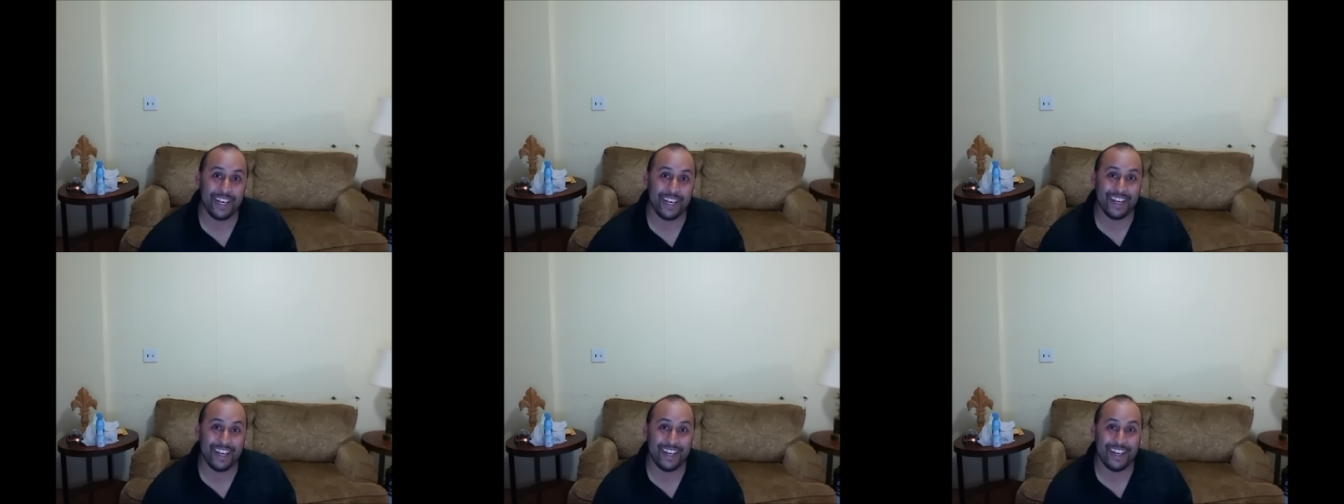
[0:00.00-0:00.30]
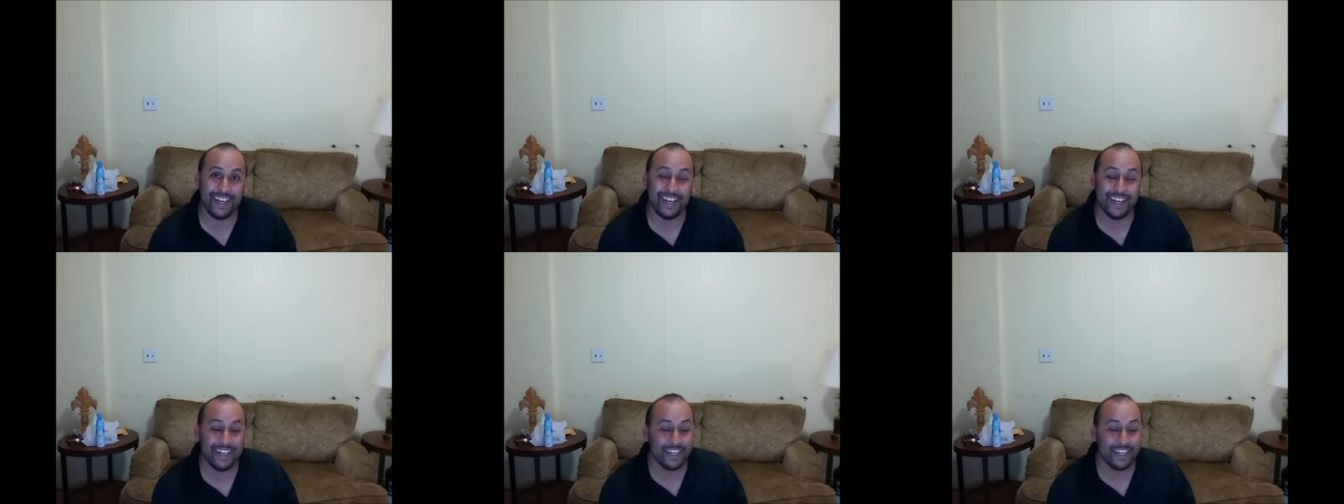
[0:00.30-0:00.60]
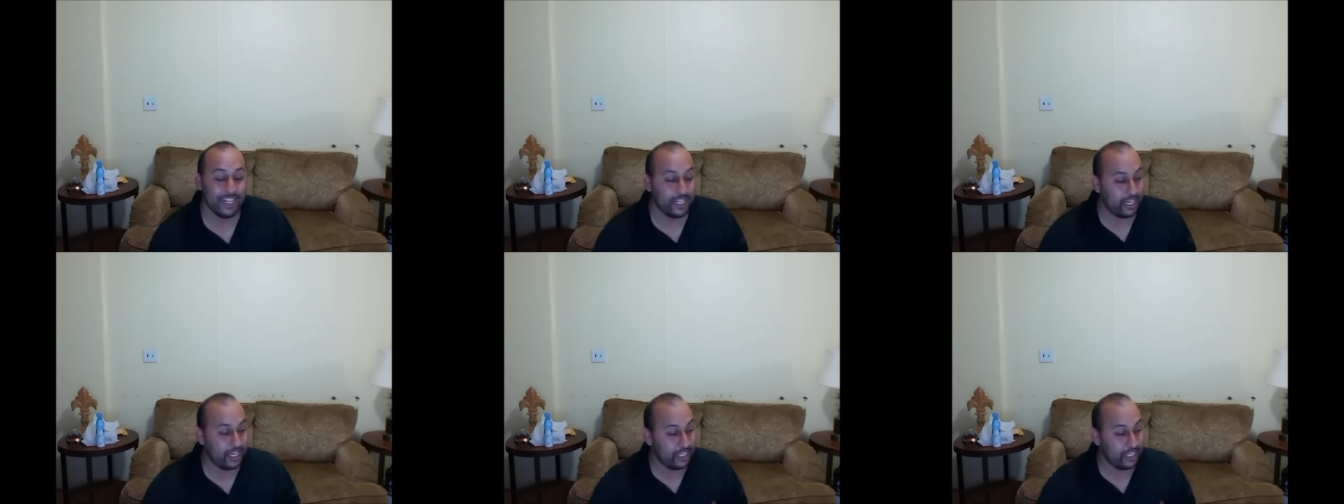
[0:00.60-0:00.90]

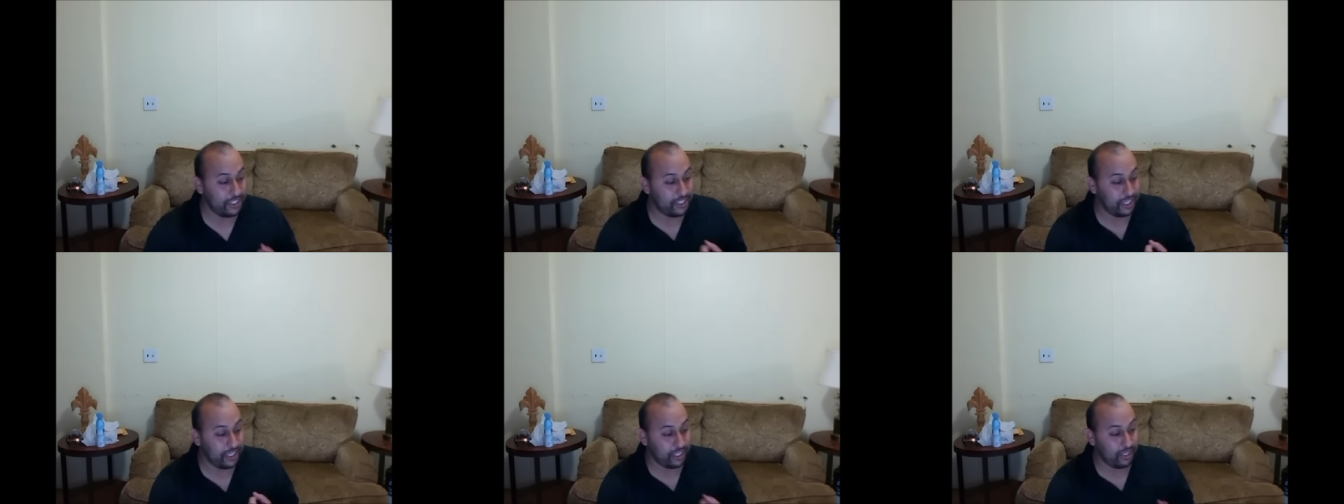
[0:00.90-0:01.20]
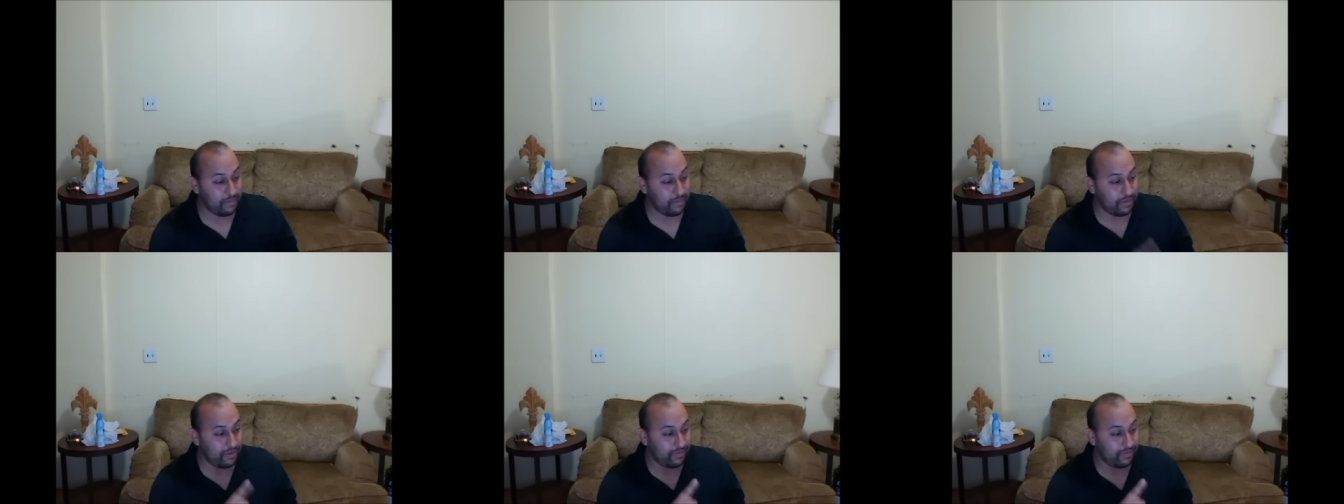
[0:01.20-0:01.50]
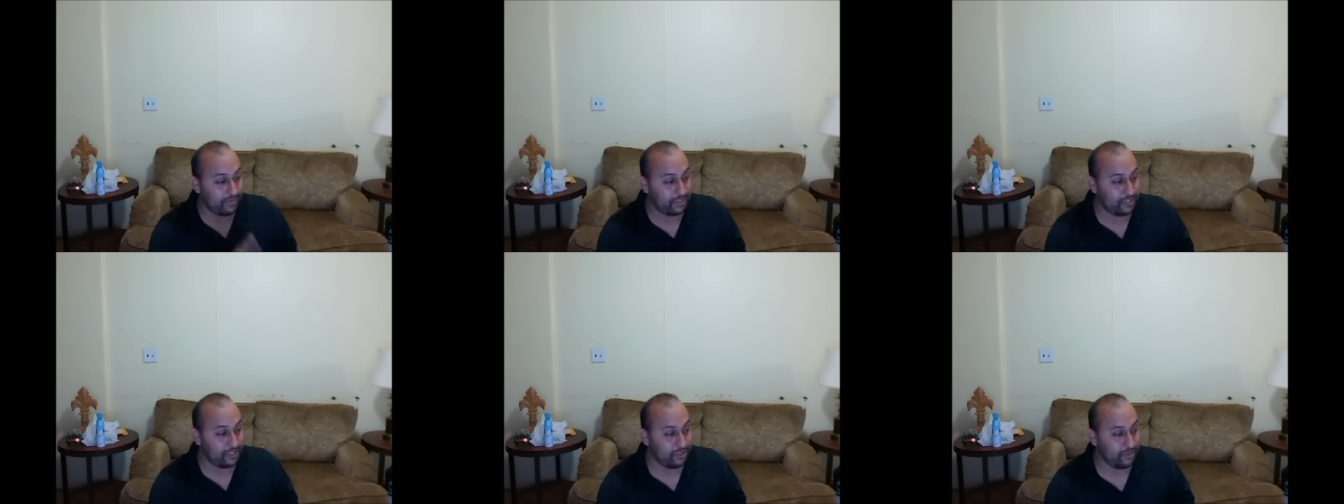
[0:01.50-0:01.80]
a Jigglypuff,
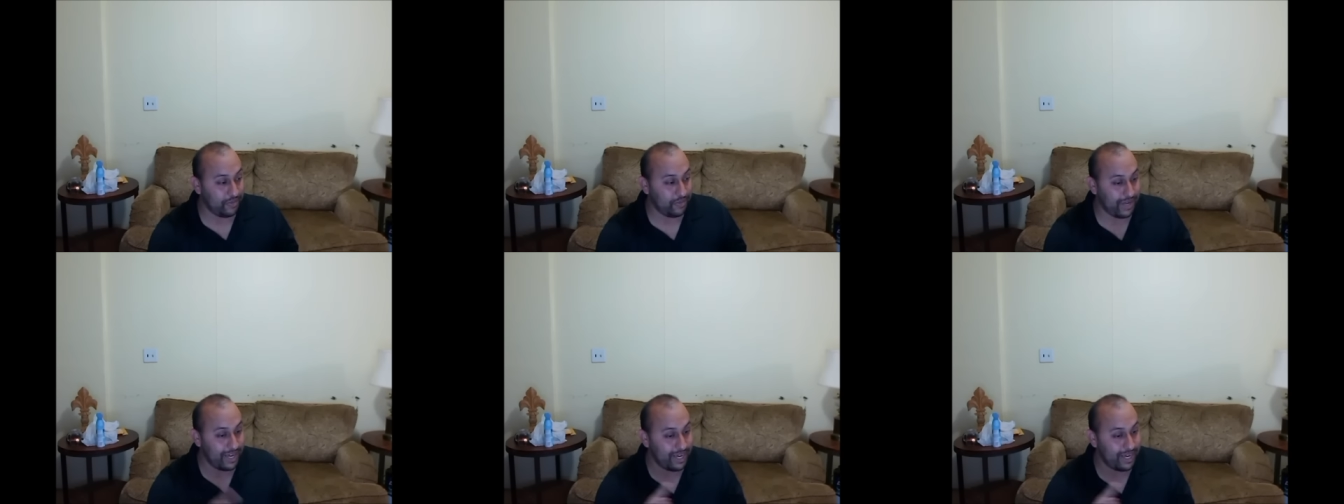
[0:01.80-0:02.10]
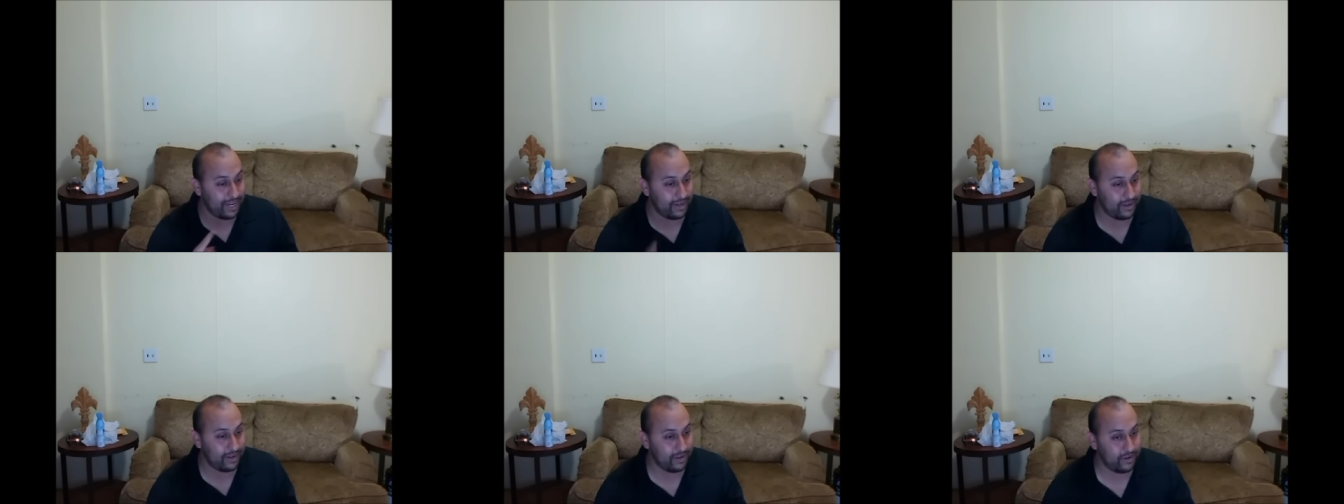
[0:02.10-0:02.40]
a Zubat,